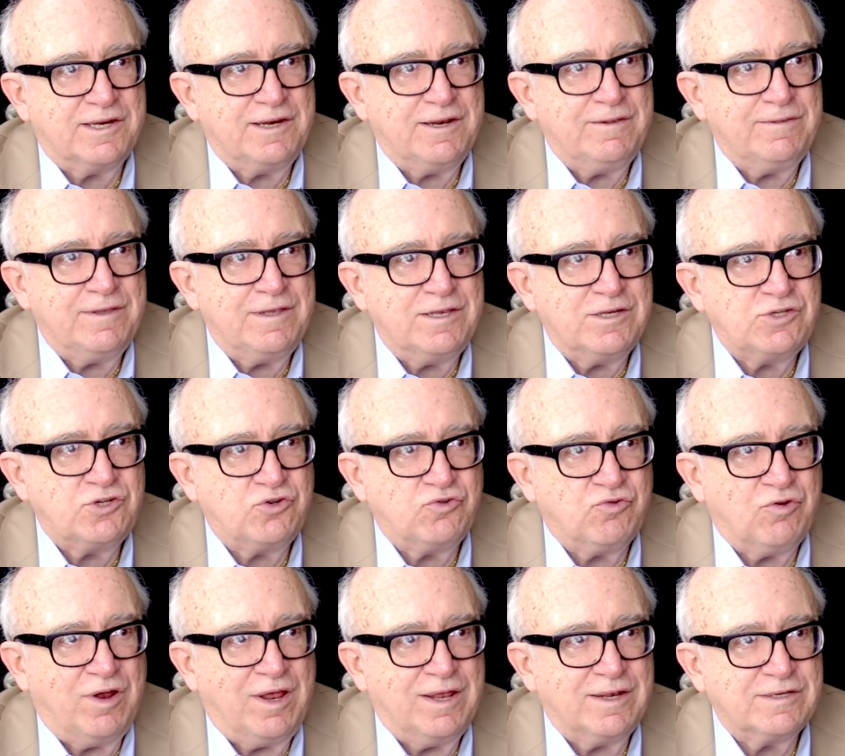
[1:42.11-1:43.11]
And in these
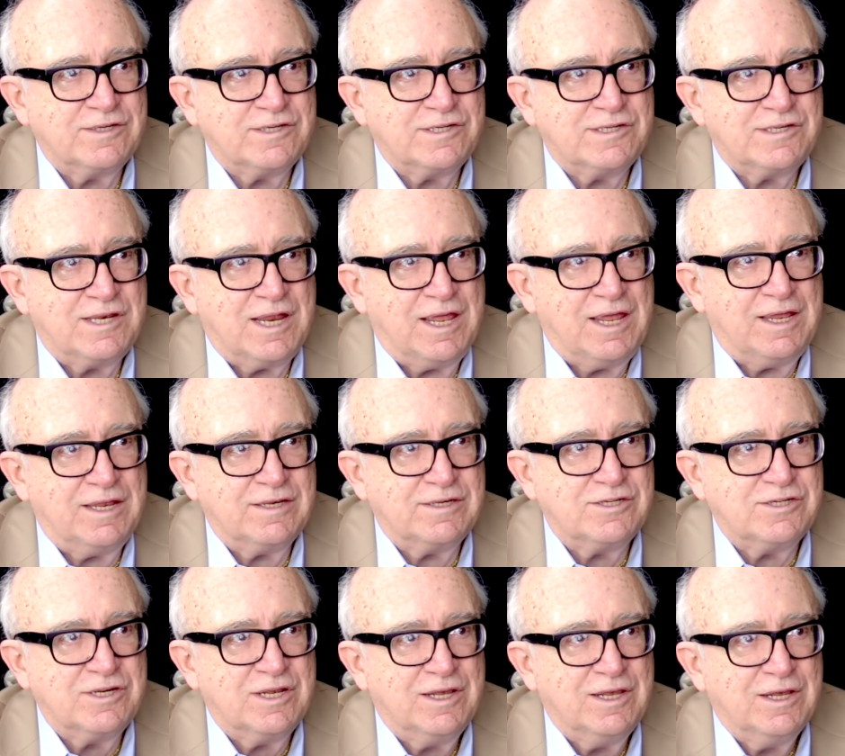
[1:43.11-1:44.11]
trance
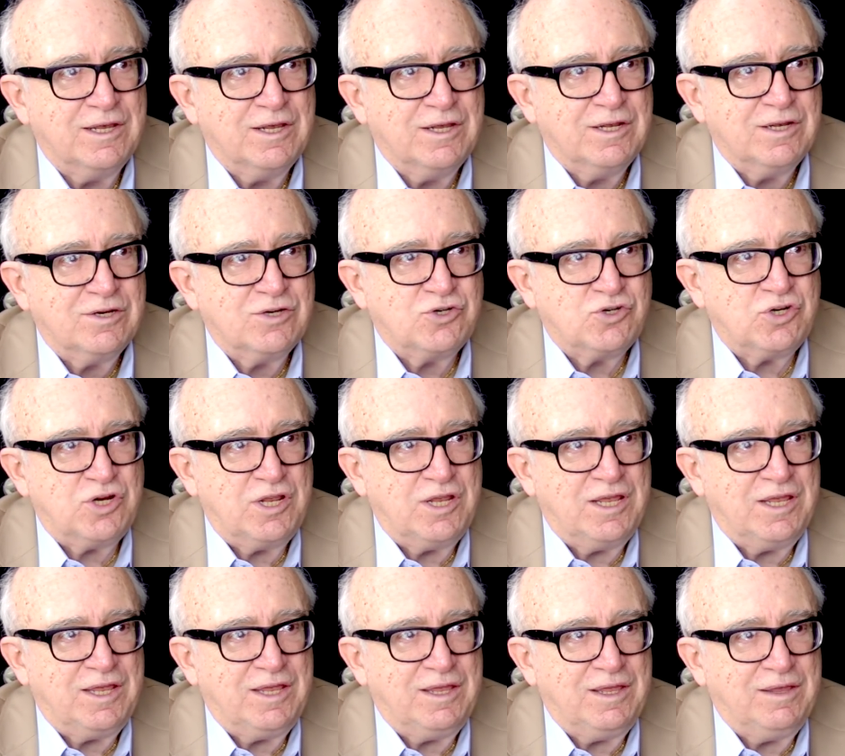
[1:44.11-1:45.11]
states,
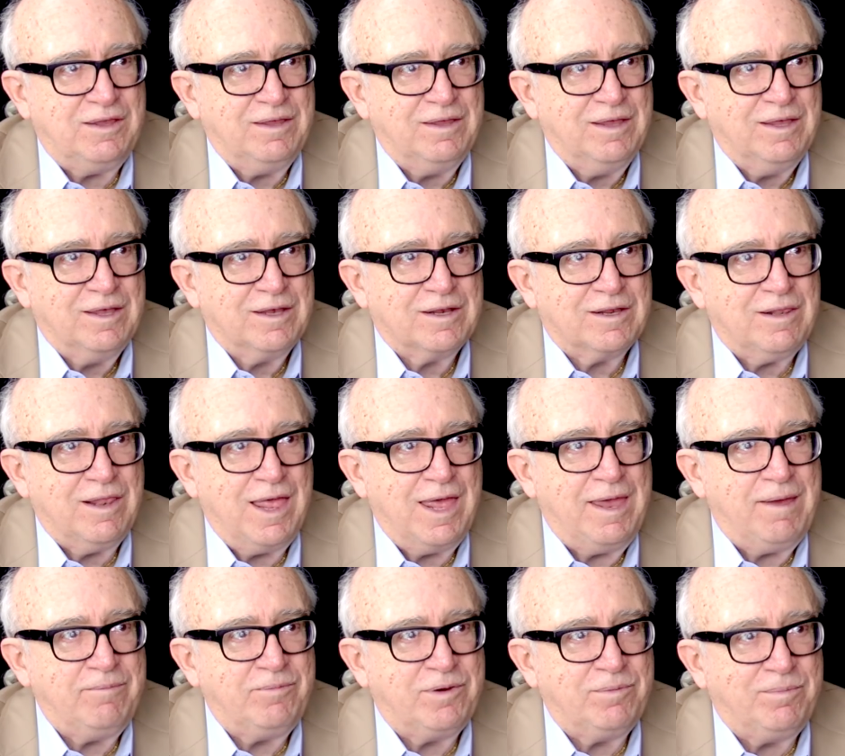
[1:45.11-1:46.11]
she
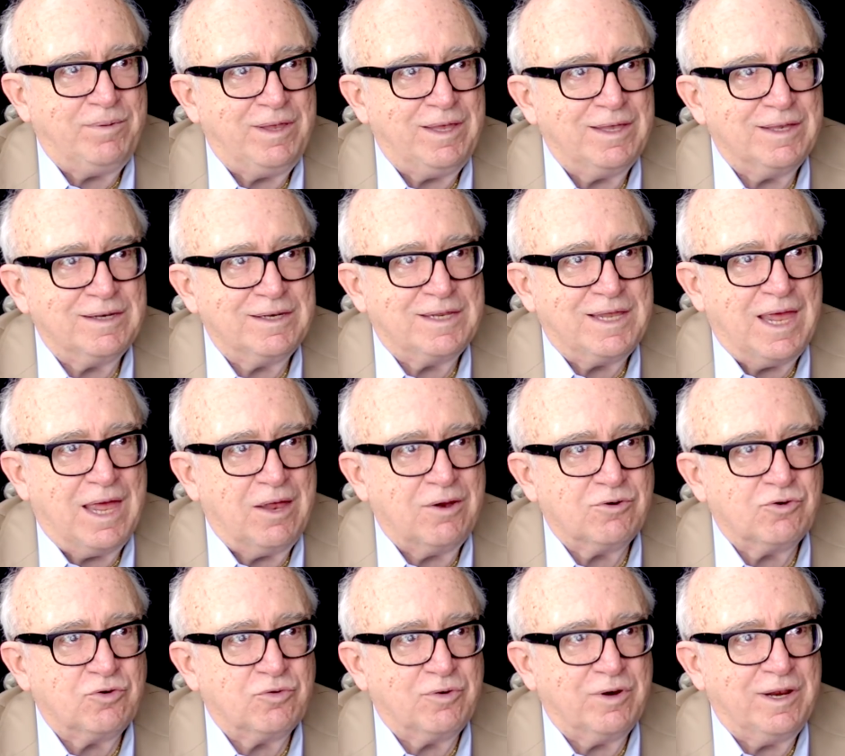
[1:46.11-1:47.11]
claimed to be
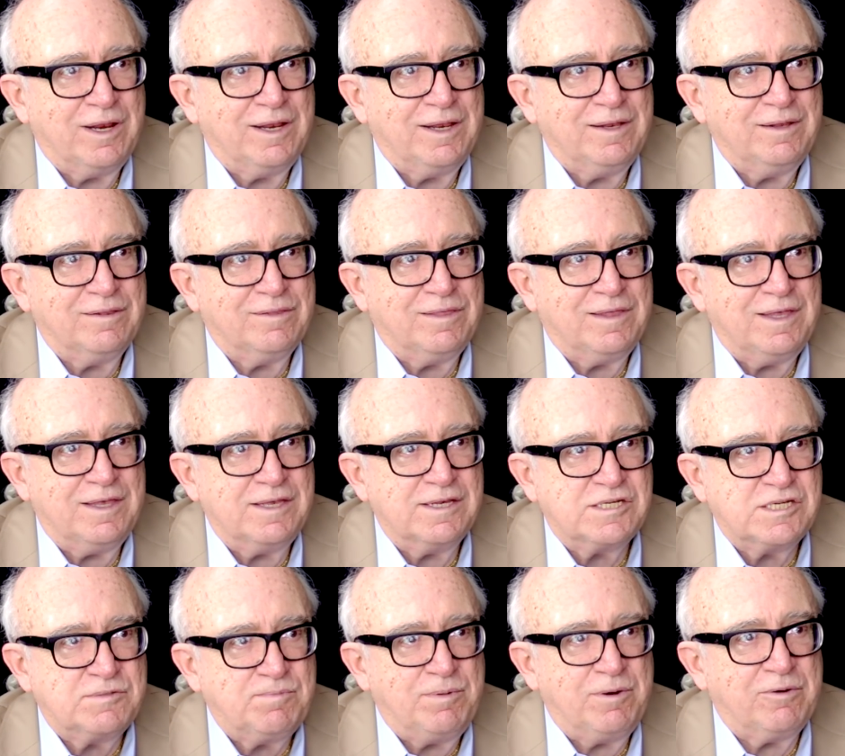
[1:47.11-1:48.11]
encountering the
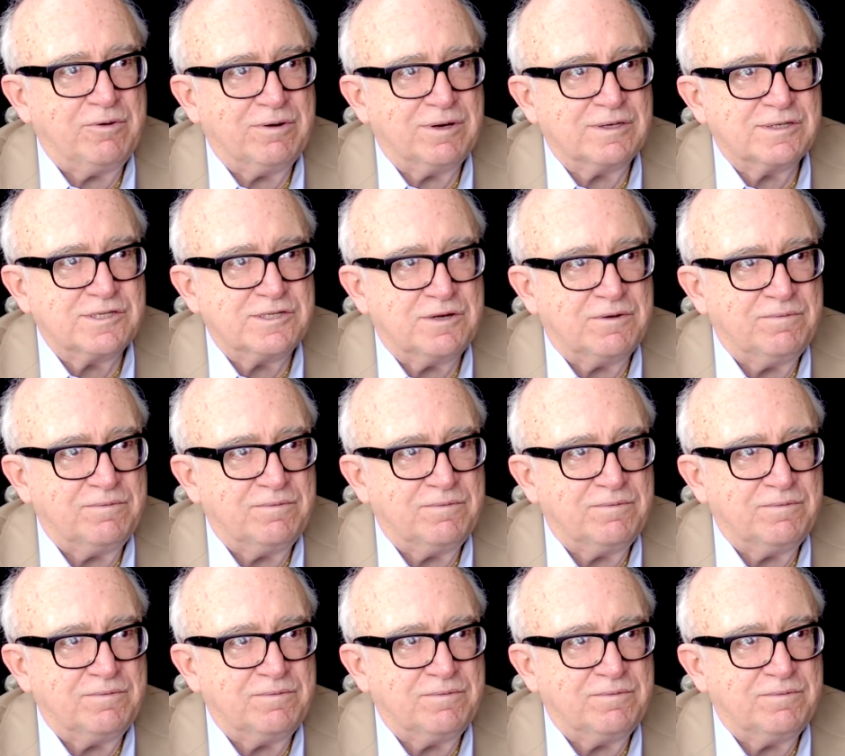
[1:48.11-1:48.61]
spirits